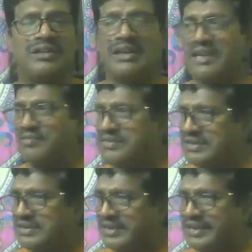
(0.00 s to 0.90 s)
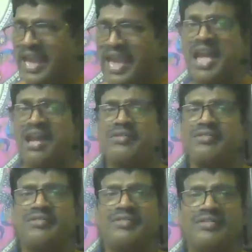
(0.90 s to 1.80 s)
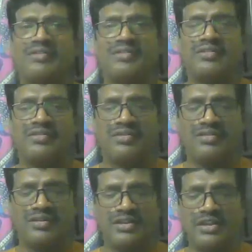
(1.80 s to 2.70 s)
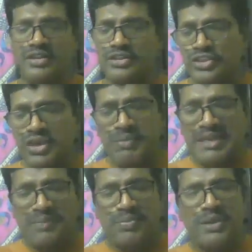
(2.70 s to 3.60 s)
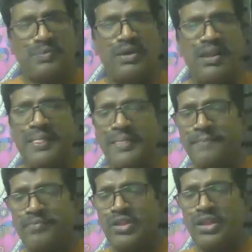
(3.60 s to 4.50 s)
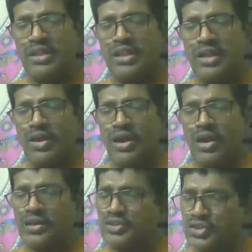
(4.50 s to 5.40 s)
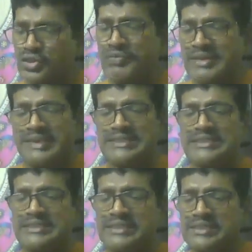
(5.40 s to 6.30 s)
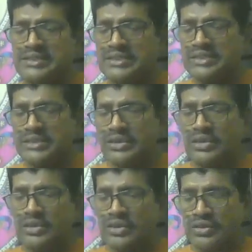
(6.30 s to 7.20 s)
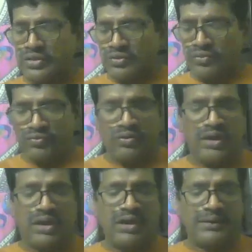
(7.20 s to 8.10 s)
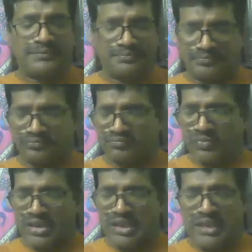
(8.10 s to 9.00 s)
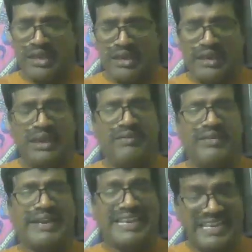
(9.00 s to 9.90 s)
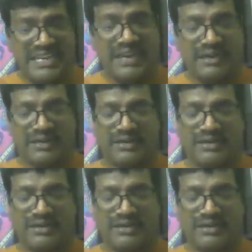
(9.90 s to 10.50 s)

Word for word: He lived in a cave. So many people are true witness for living little